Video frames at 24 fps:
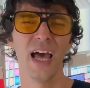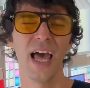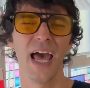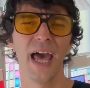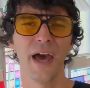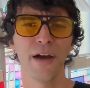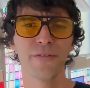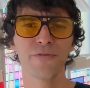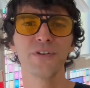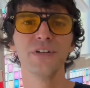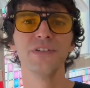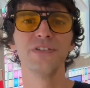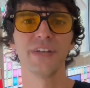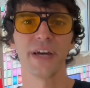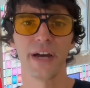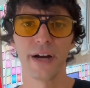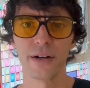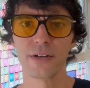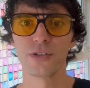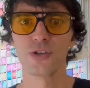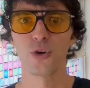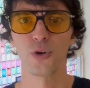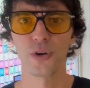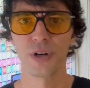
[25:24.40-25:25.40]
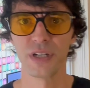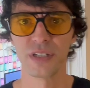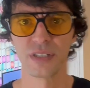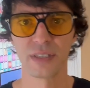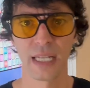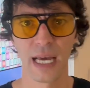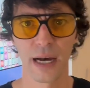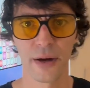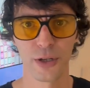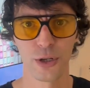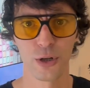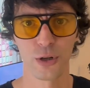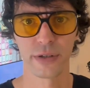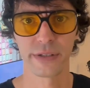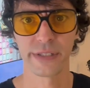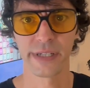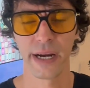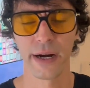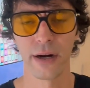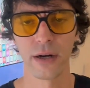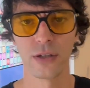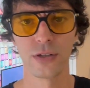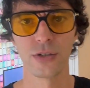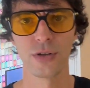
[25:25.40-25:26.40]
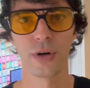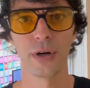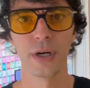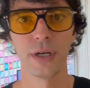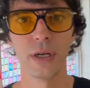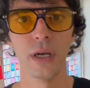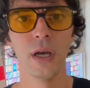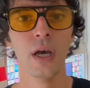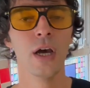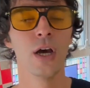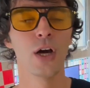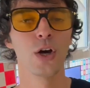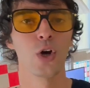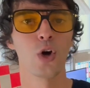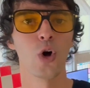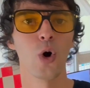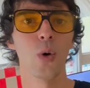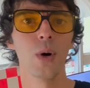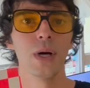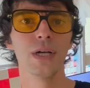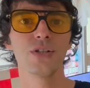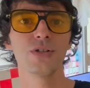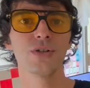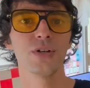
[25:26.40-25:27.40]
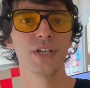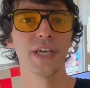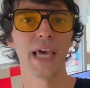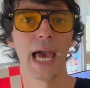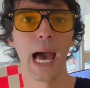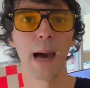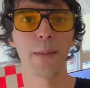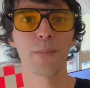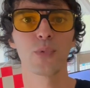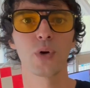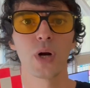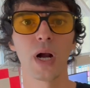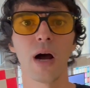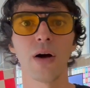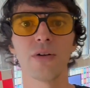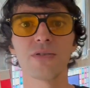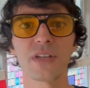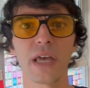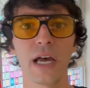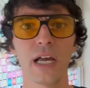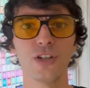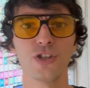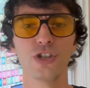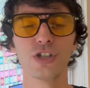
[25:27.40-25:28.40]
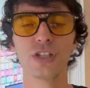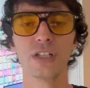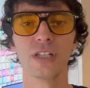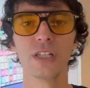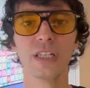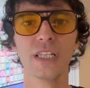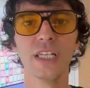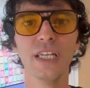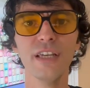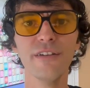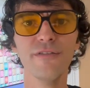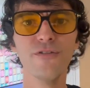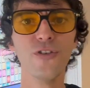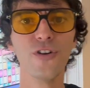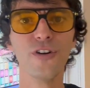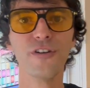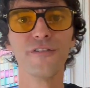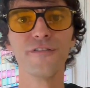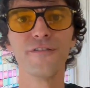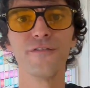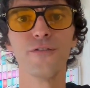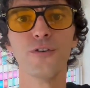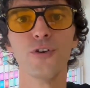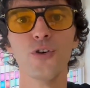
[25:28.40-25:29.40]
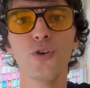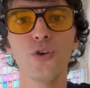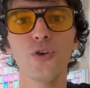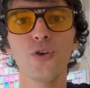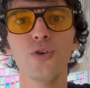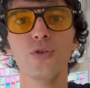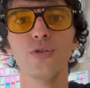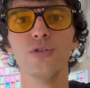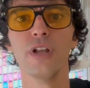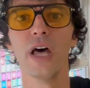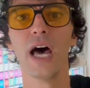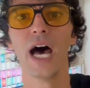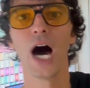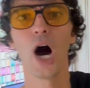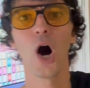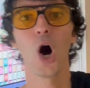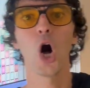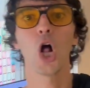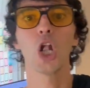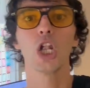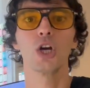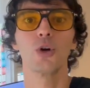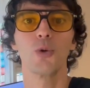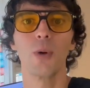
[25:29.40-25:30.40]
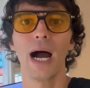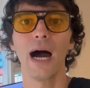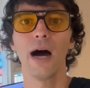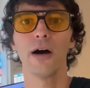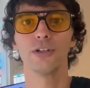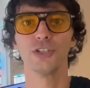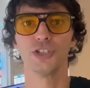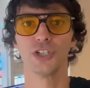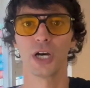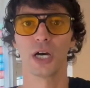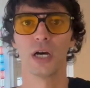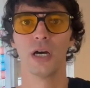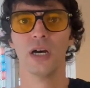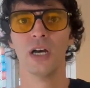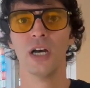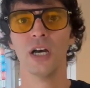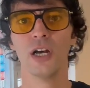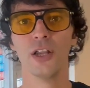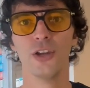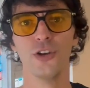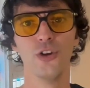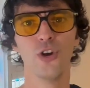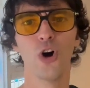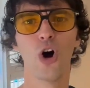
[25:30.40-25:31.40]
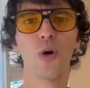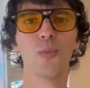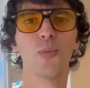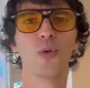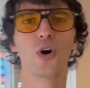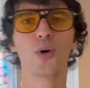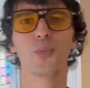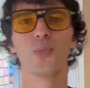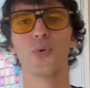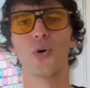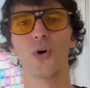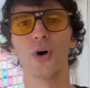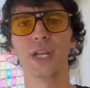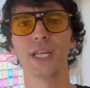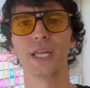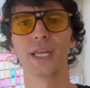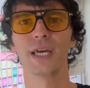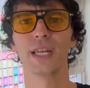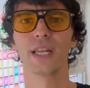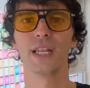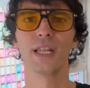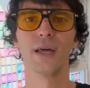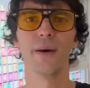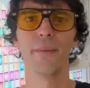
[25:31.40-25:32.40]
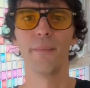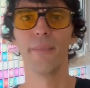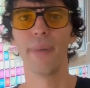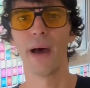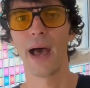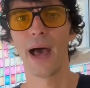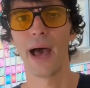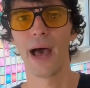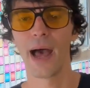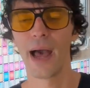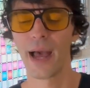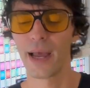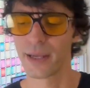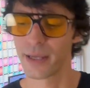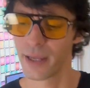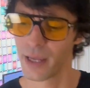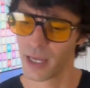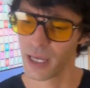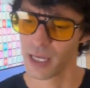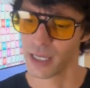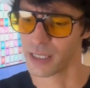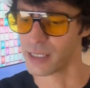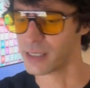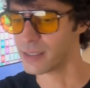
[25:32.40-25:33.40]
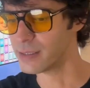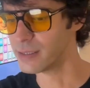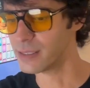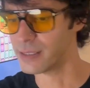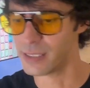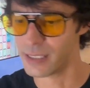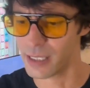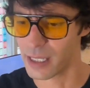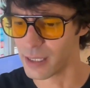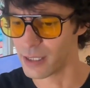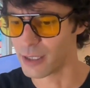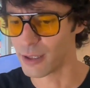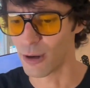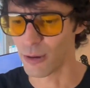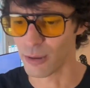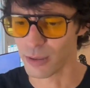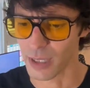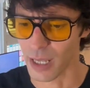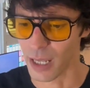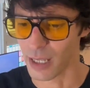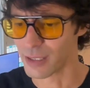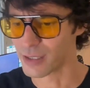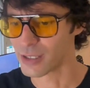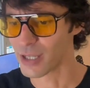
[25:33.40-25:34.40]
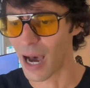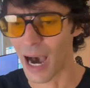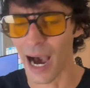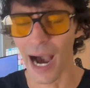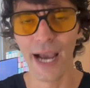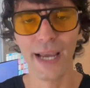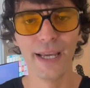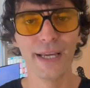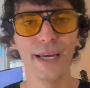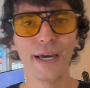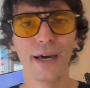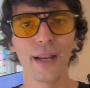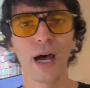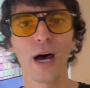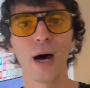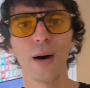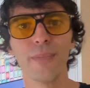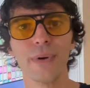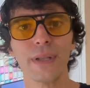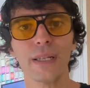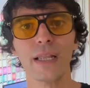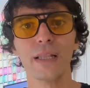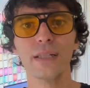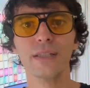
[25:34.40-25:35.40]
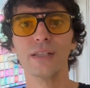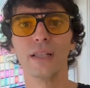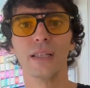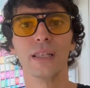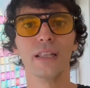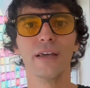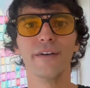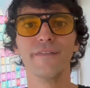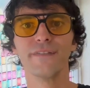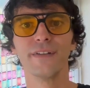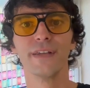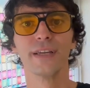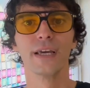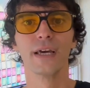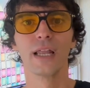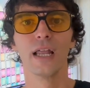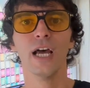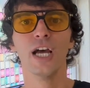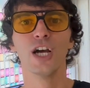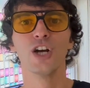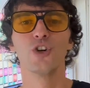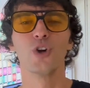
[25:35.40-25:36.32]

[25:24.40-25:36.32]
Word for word: Every territory is now your territory. Go into campgrounds and just leave your food all around you. No more putting it in a bag, you know, tying it up and then lifting it.